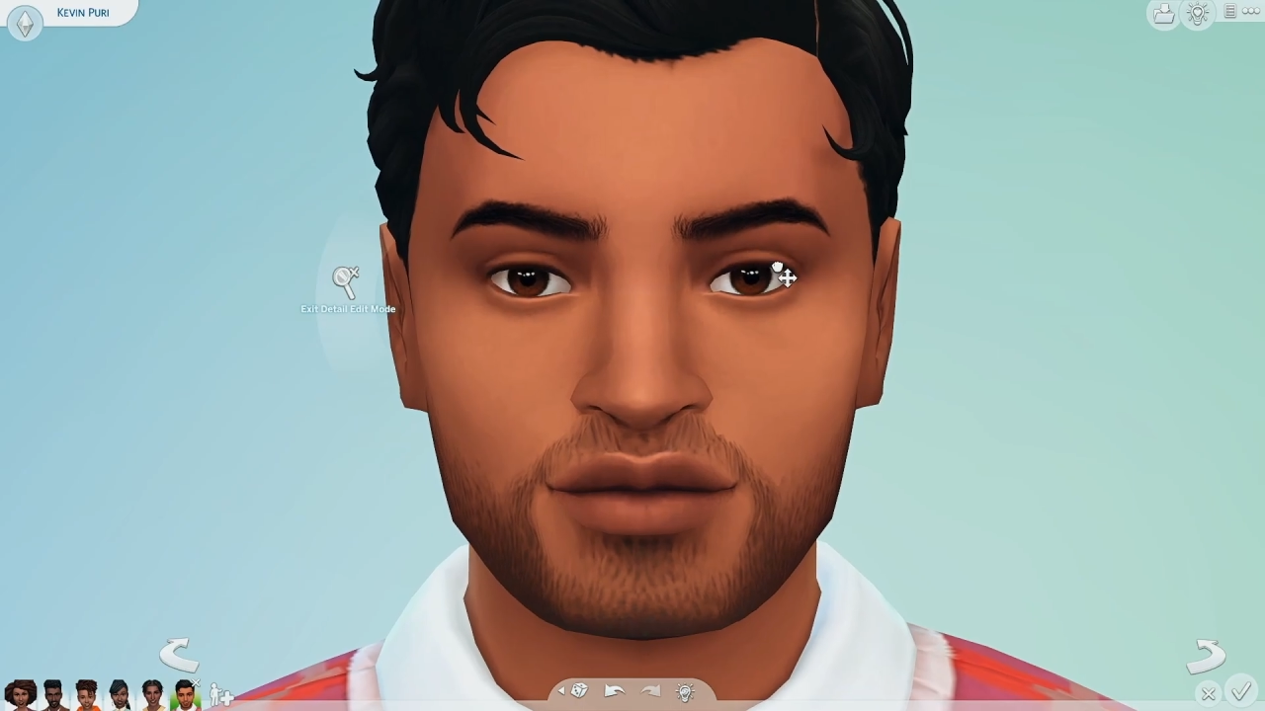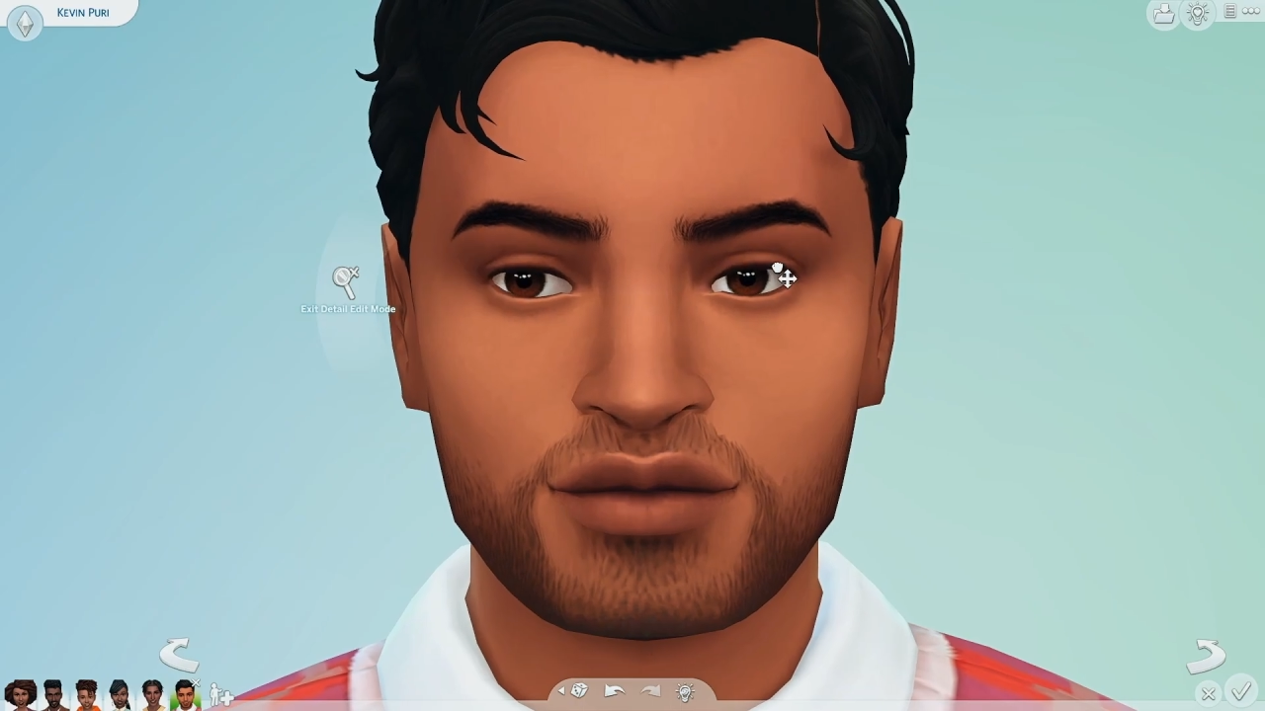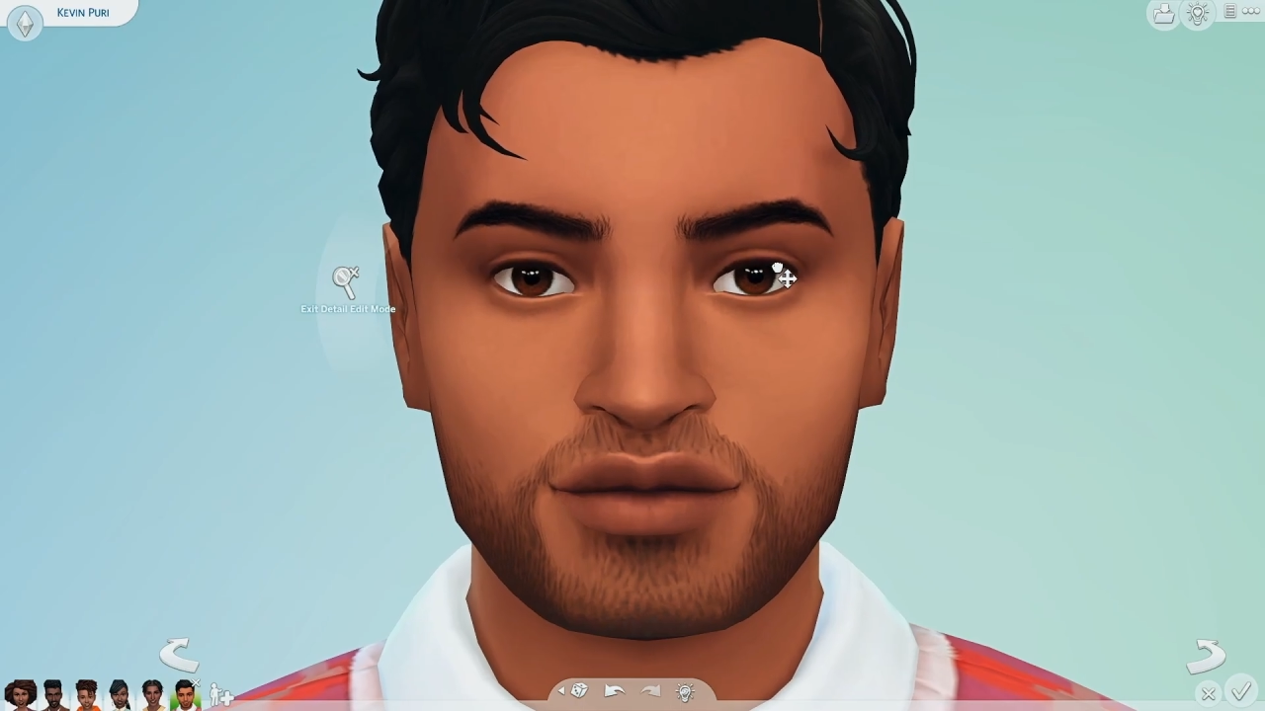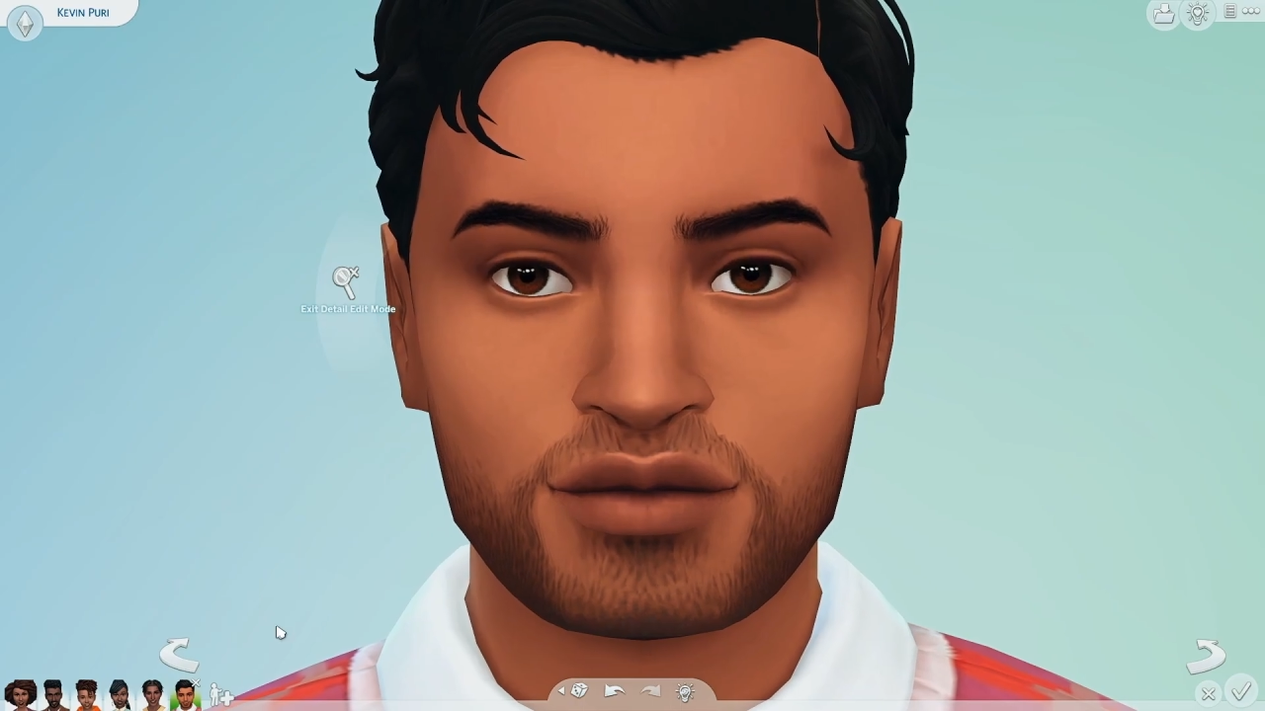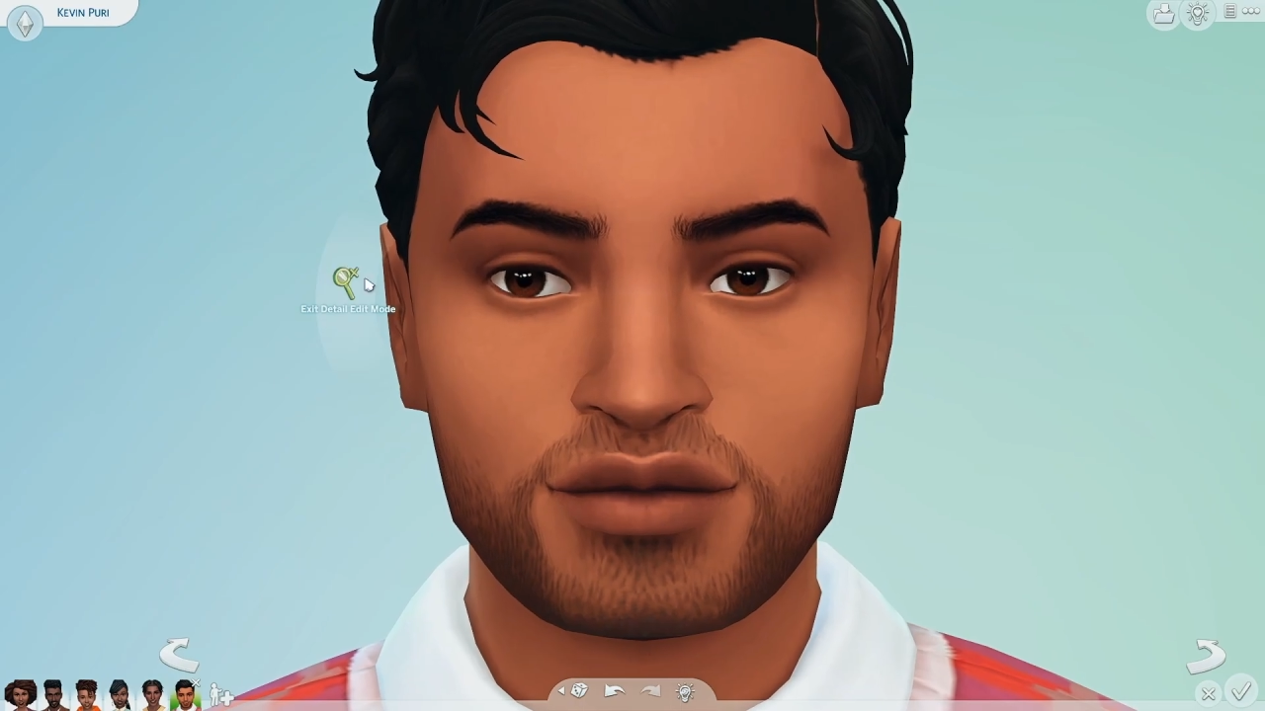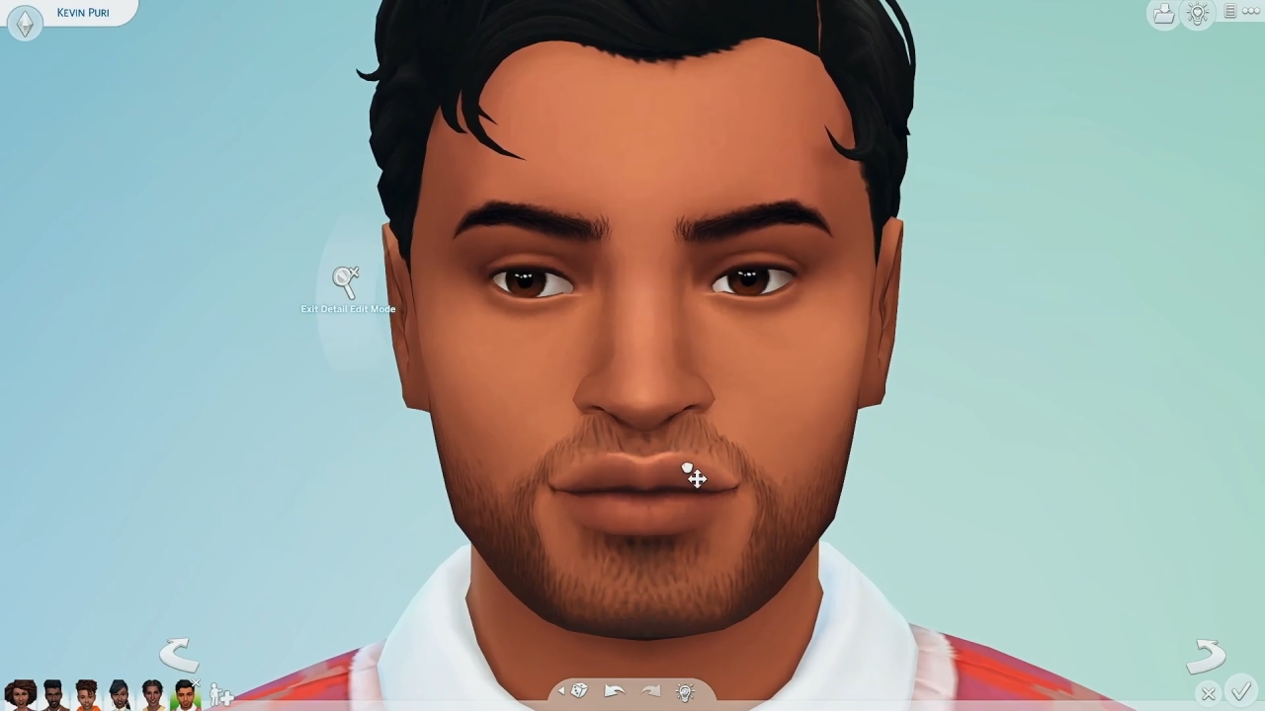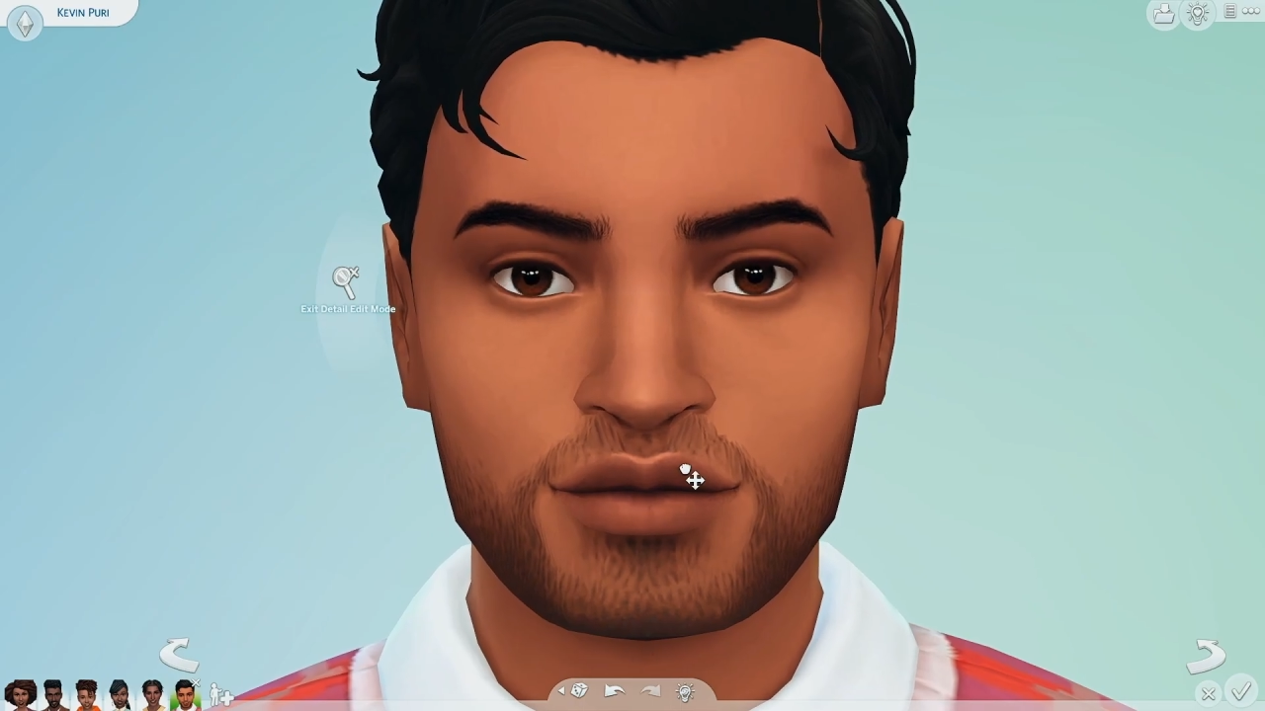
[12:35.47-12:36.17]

LP